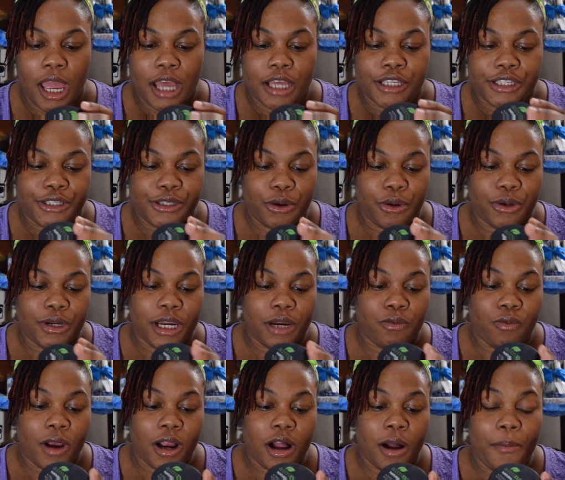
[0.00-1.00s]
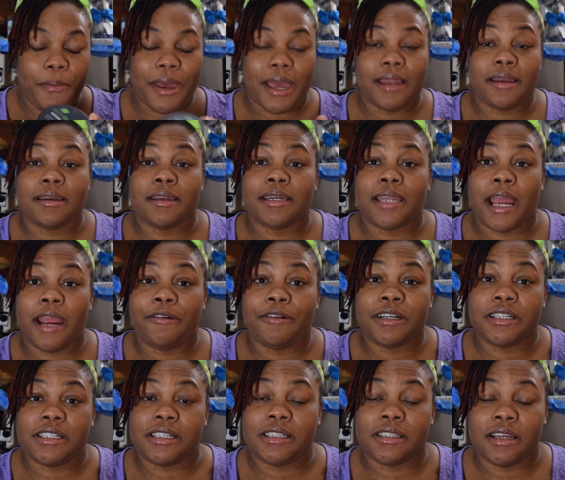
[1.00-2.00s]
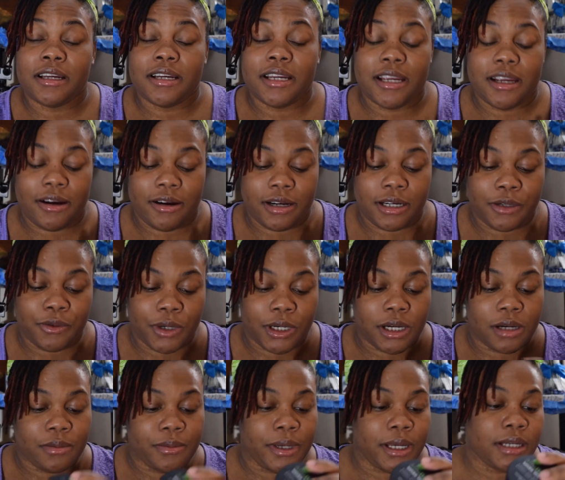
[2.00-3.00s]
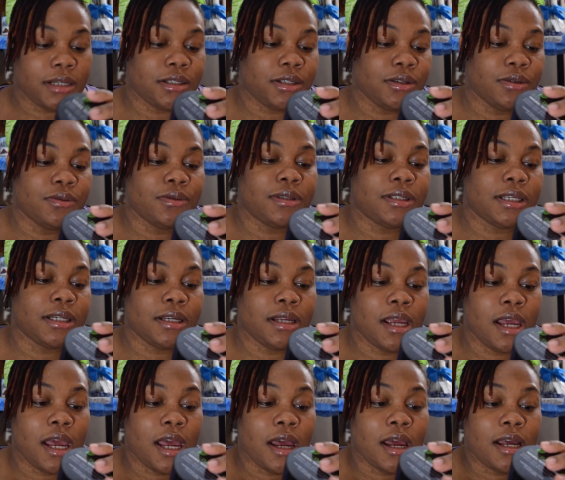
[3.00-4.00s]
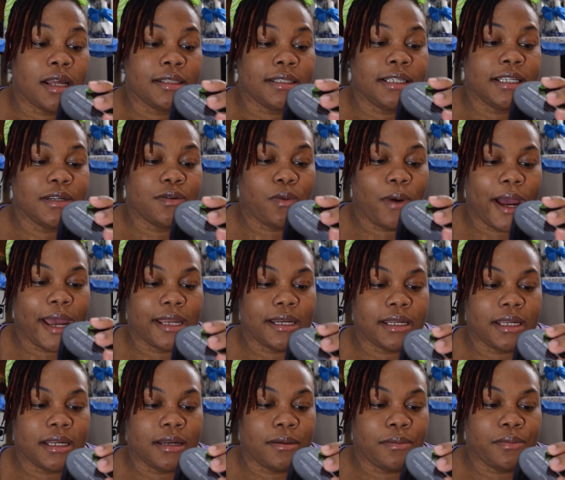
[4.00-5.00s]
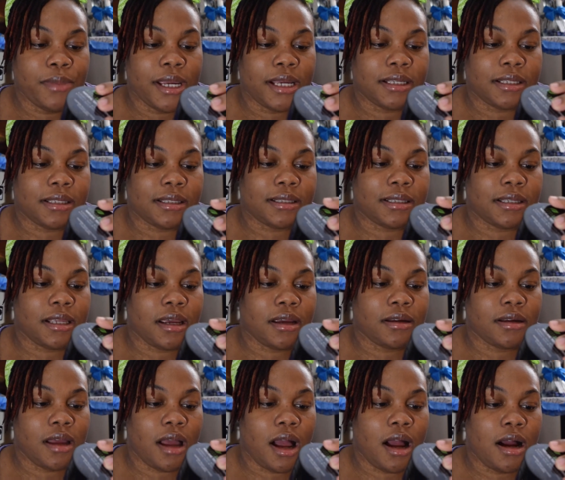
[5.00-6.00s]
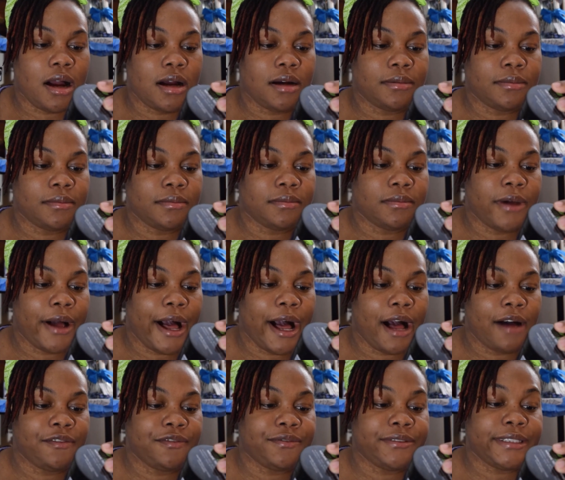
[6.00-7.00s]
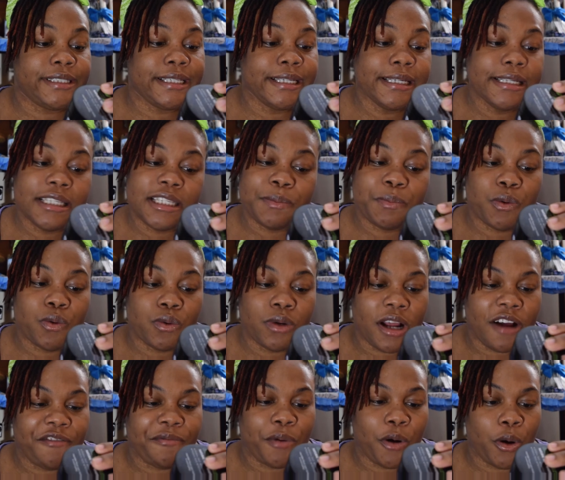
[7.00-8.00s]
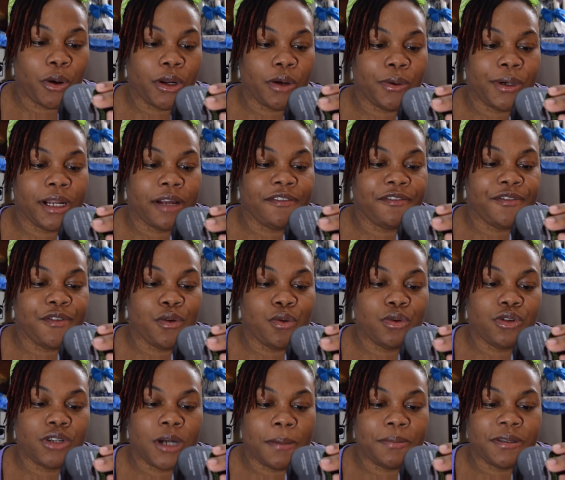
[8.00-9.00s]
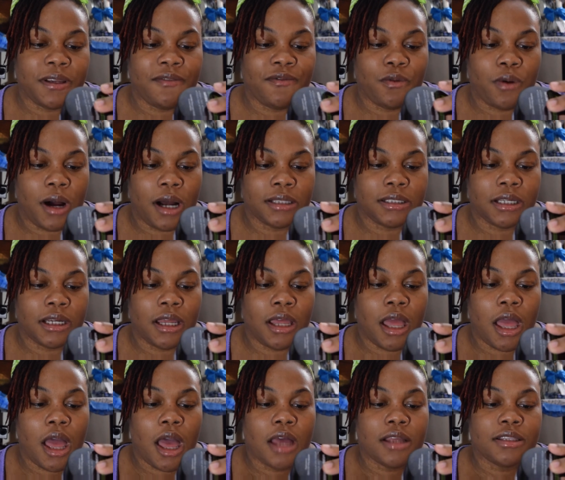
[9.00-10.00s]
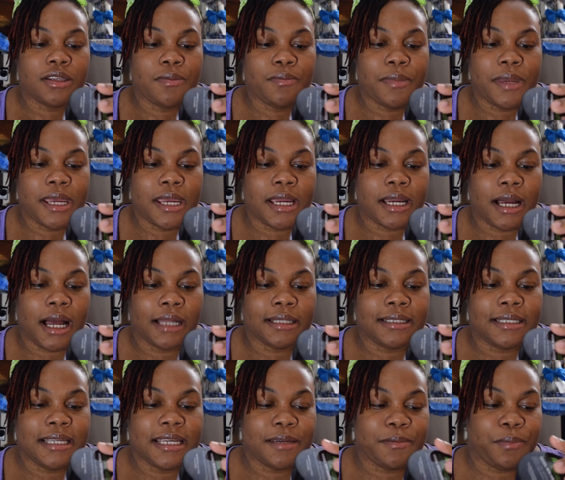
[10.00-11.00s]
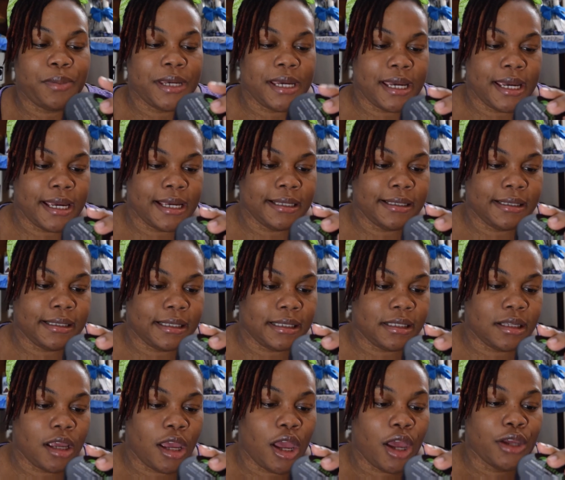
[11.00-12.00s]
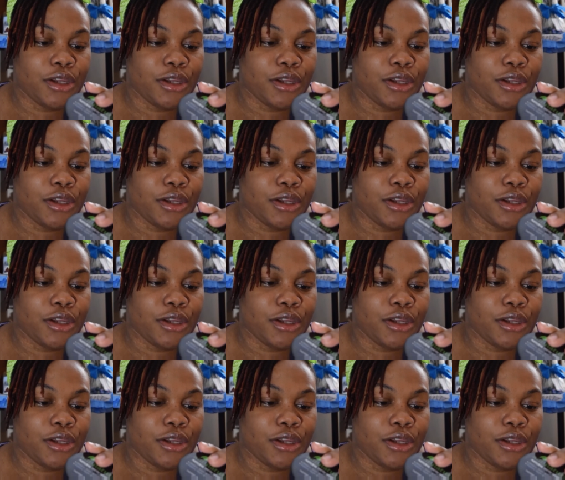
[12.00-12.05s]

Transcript: So they recommend, the directions on here, they recommend using teeth whitening. Mix half teaspoon of powder with a few drops of water to make a thick paste.